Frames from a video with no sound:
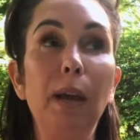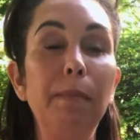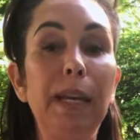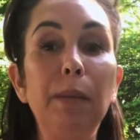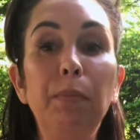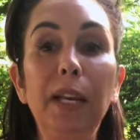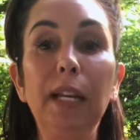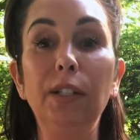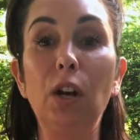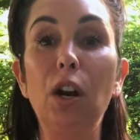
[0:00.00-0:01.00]

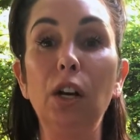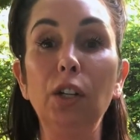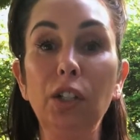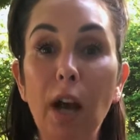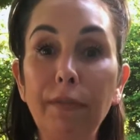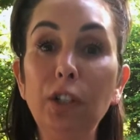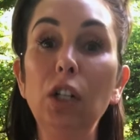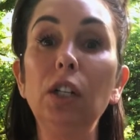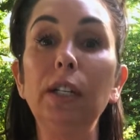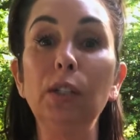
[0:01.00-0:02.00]
Implants are softer
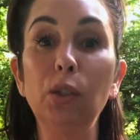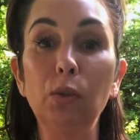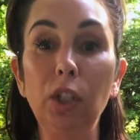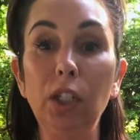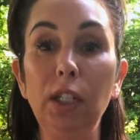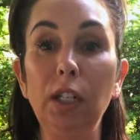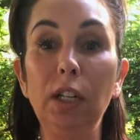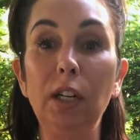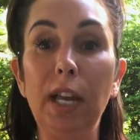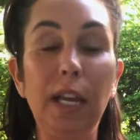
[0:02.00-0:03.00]
and
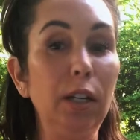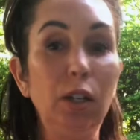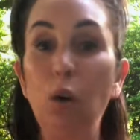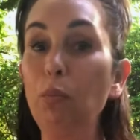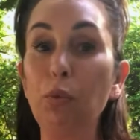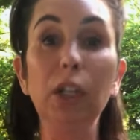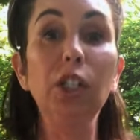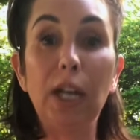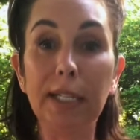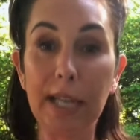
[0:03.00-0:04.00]
squishier and don't
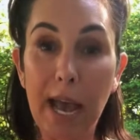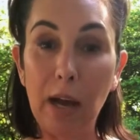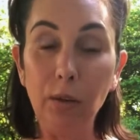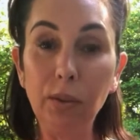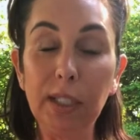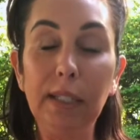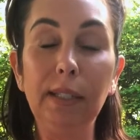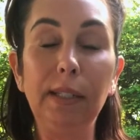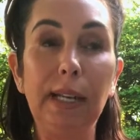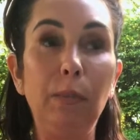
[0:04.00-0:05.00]
project out in the
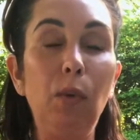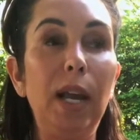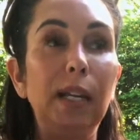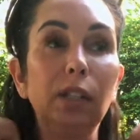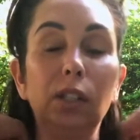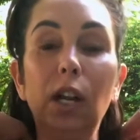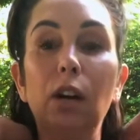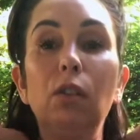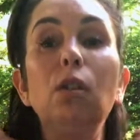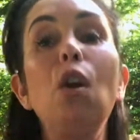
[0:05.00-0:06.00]
same way.
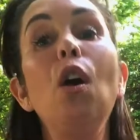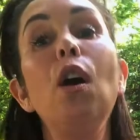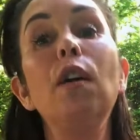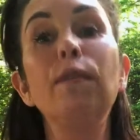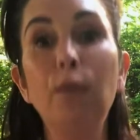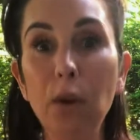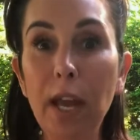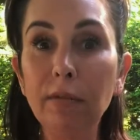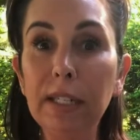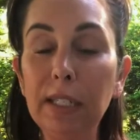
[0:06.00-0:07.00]
So for
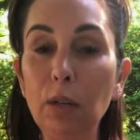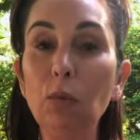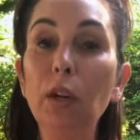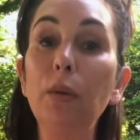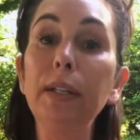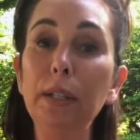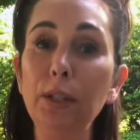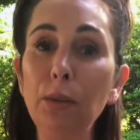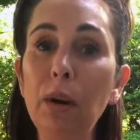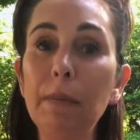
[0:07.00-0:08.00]
that reason, we're going to
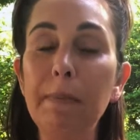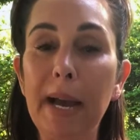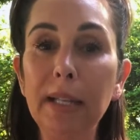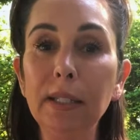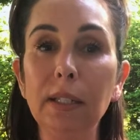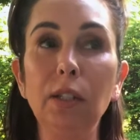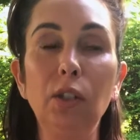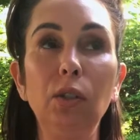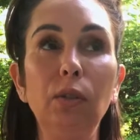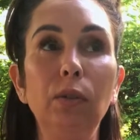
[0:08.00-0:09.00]
do our best
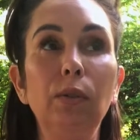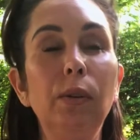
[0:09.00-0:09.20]
to